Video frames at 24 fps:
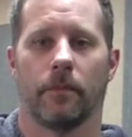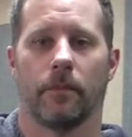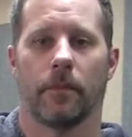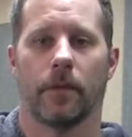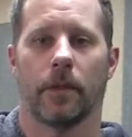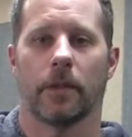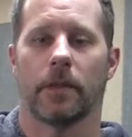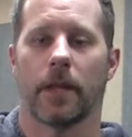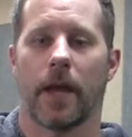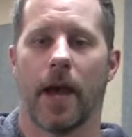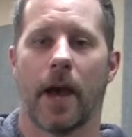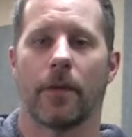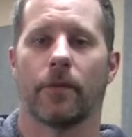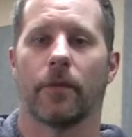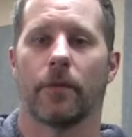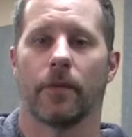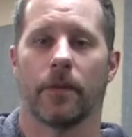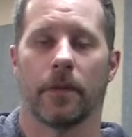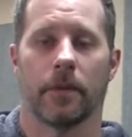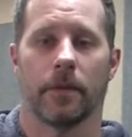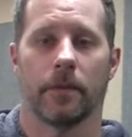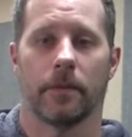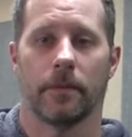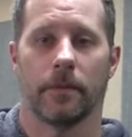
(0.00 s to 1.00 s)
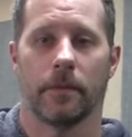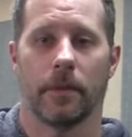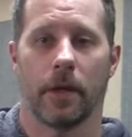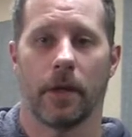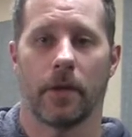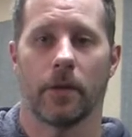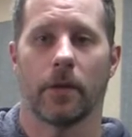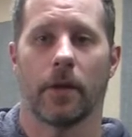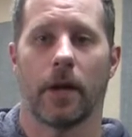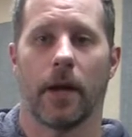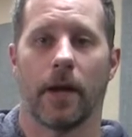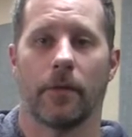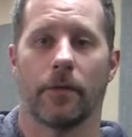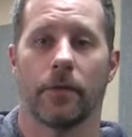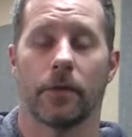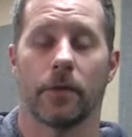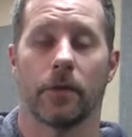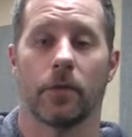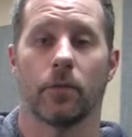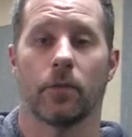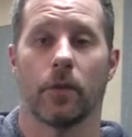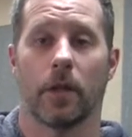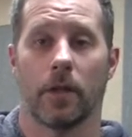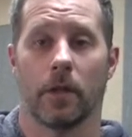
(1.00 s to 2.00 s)
it. The other half
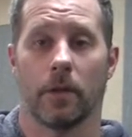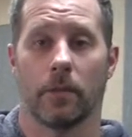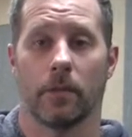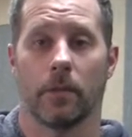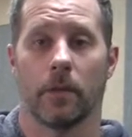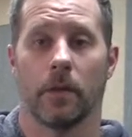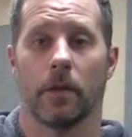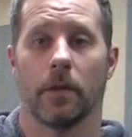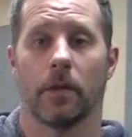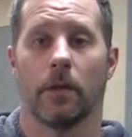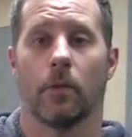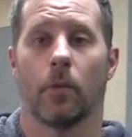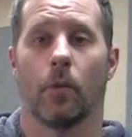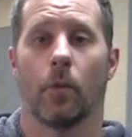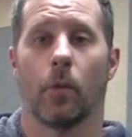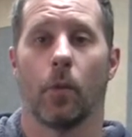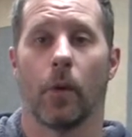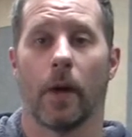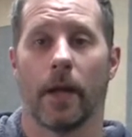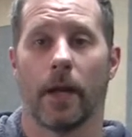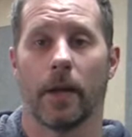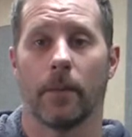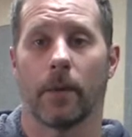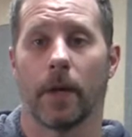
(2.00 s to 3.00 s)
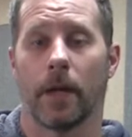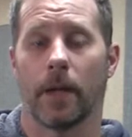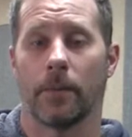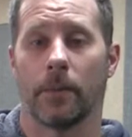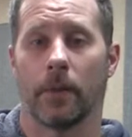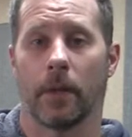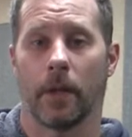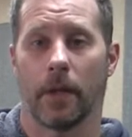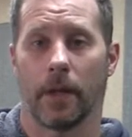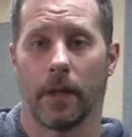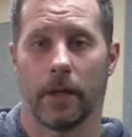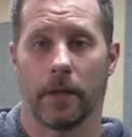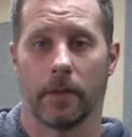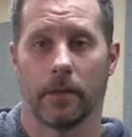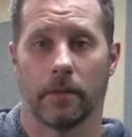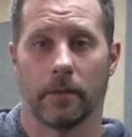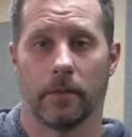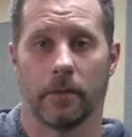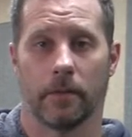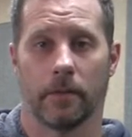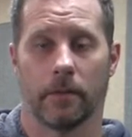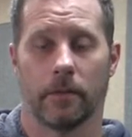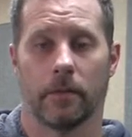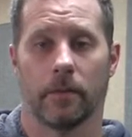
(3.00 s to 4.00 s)
is the rhythm. When am I playing?
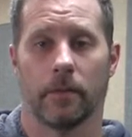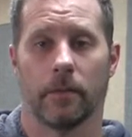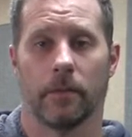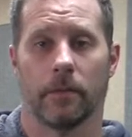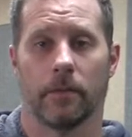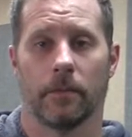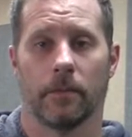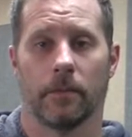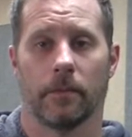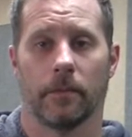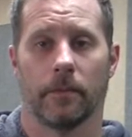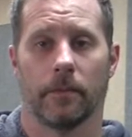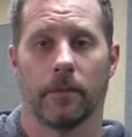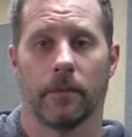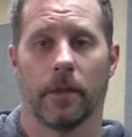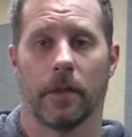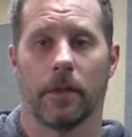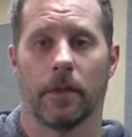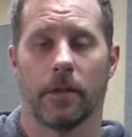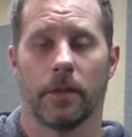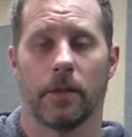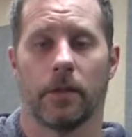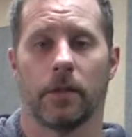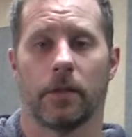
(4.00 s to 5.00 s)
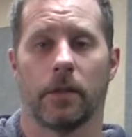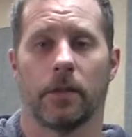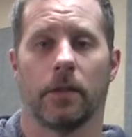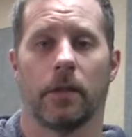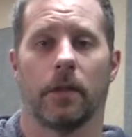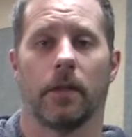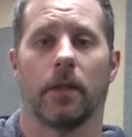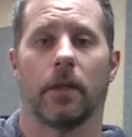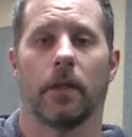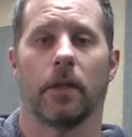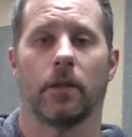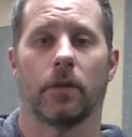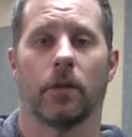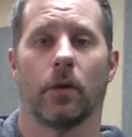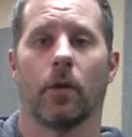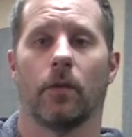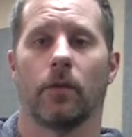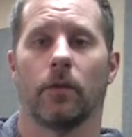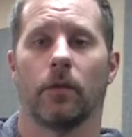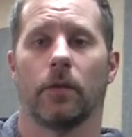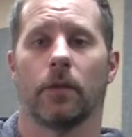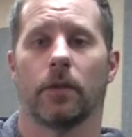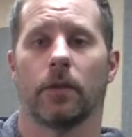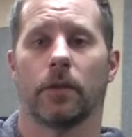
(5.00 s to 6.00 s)
And this is the thing that gets
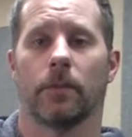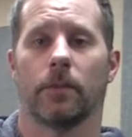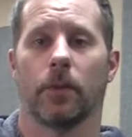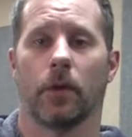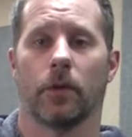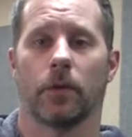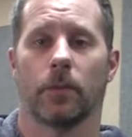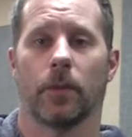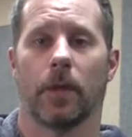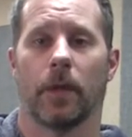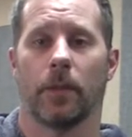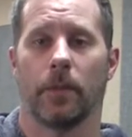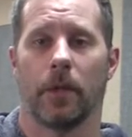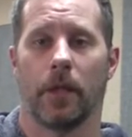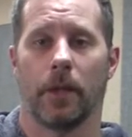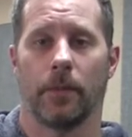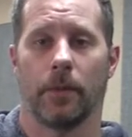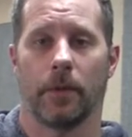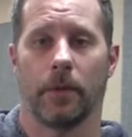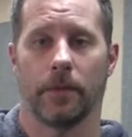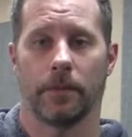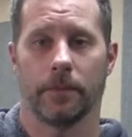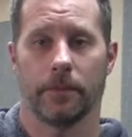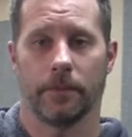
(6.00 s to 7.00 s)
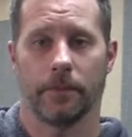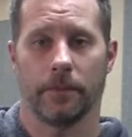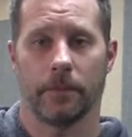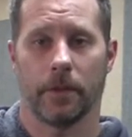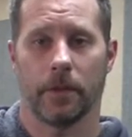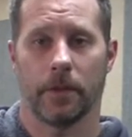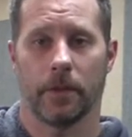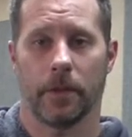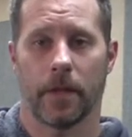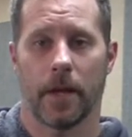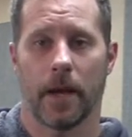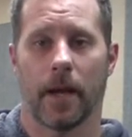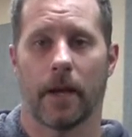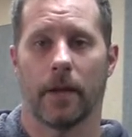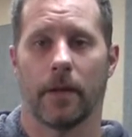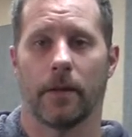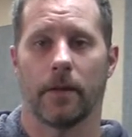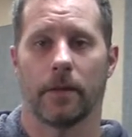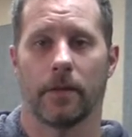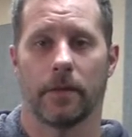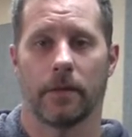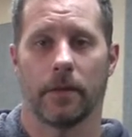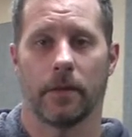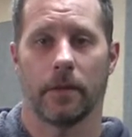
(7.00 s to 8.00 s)
overlooked the most by people.
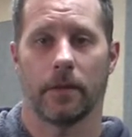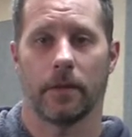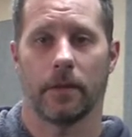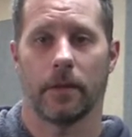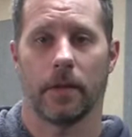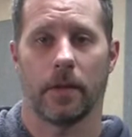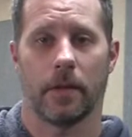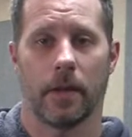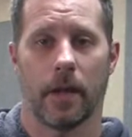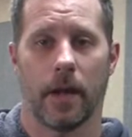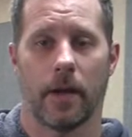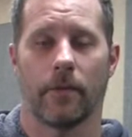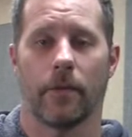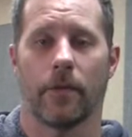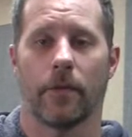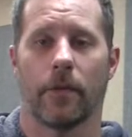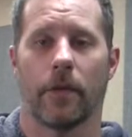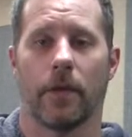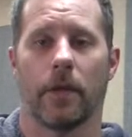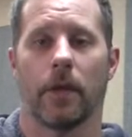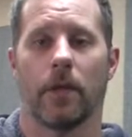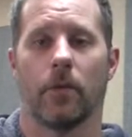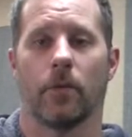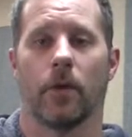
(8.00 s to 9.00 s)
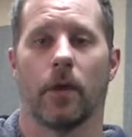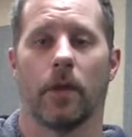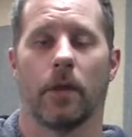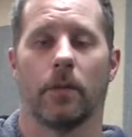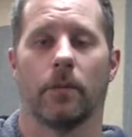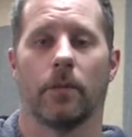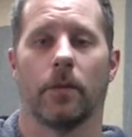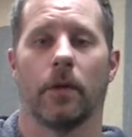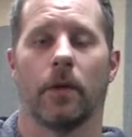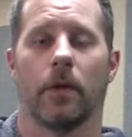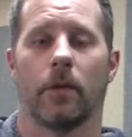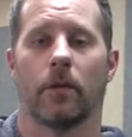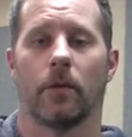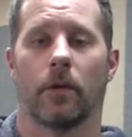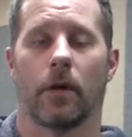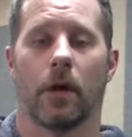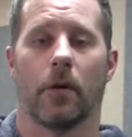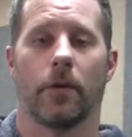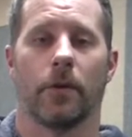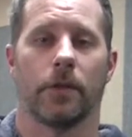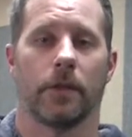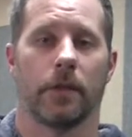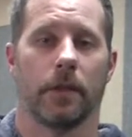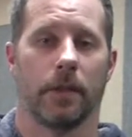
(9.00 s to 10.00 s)
They never think in rhythm. We're
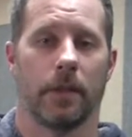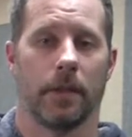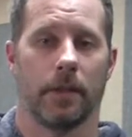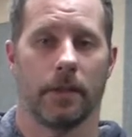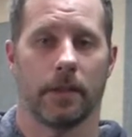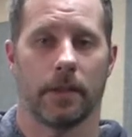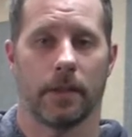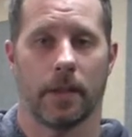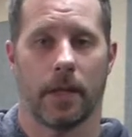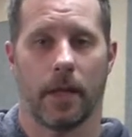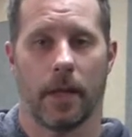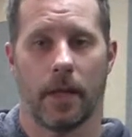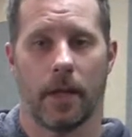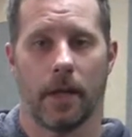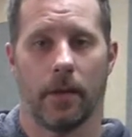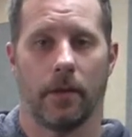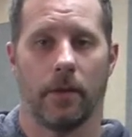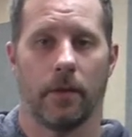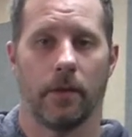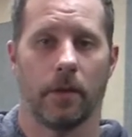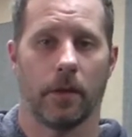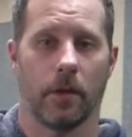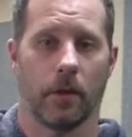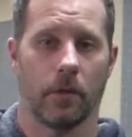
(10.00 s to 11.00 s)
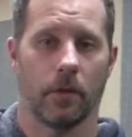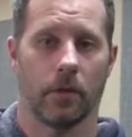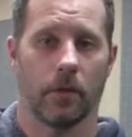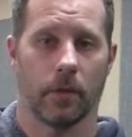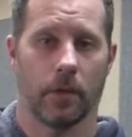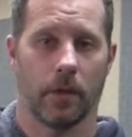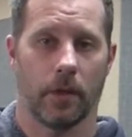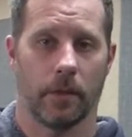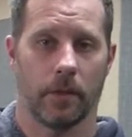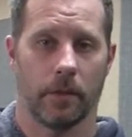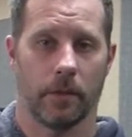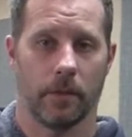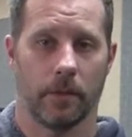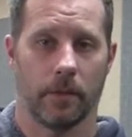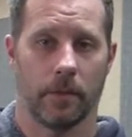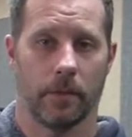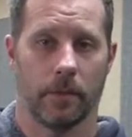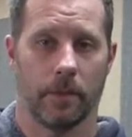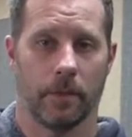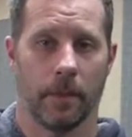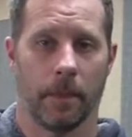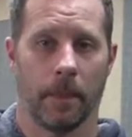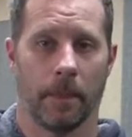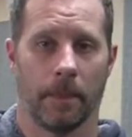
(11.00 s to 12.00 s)
always thinking scale and note choices.
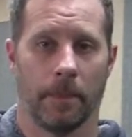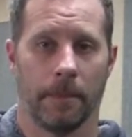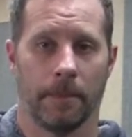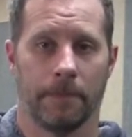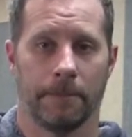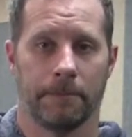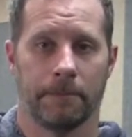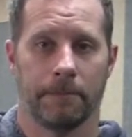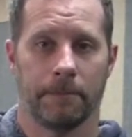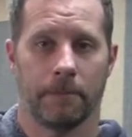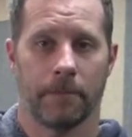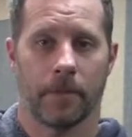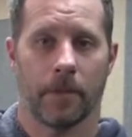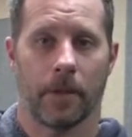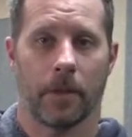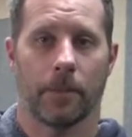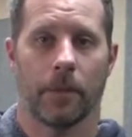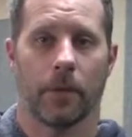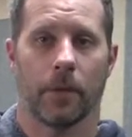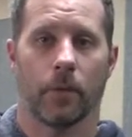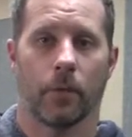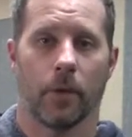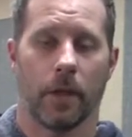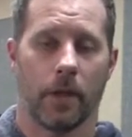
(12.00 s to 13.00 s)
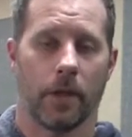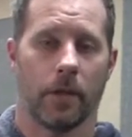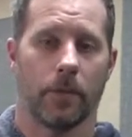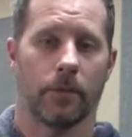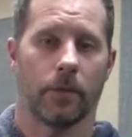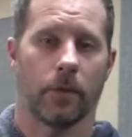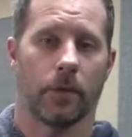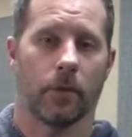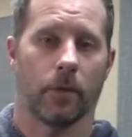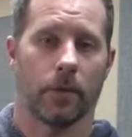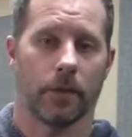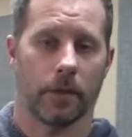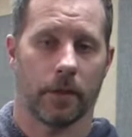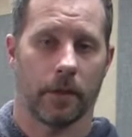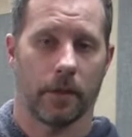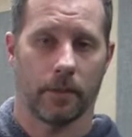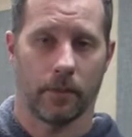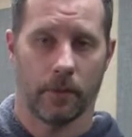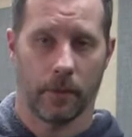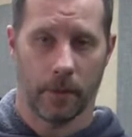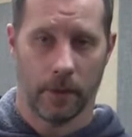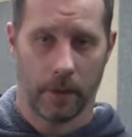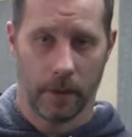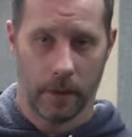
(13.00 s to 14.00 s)
But rhythms are what's
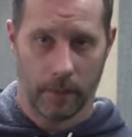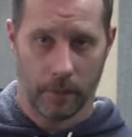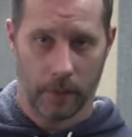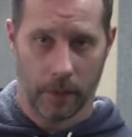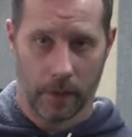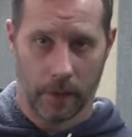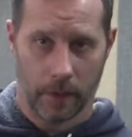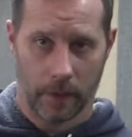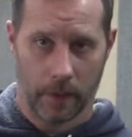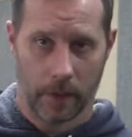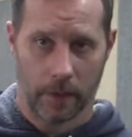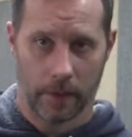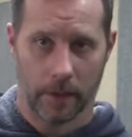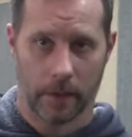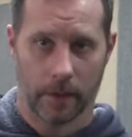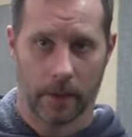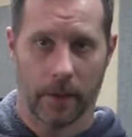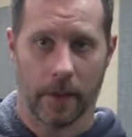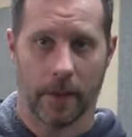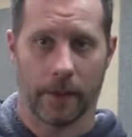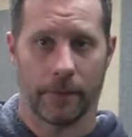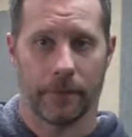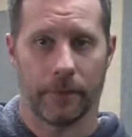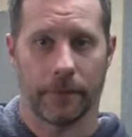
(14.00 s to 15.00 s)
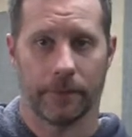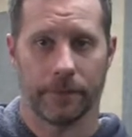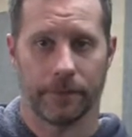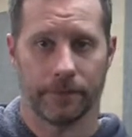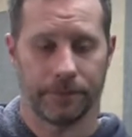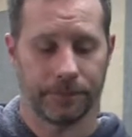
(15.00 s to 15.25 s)
going to really bring things to life.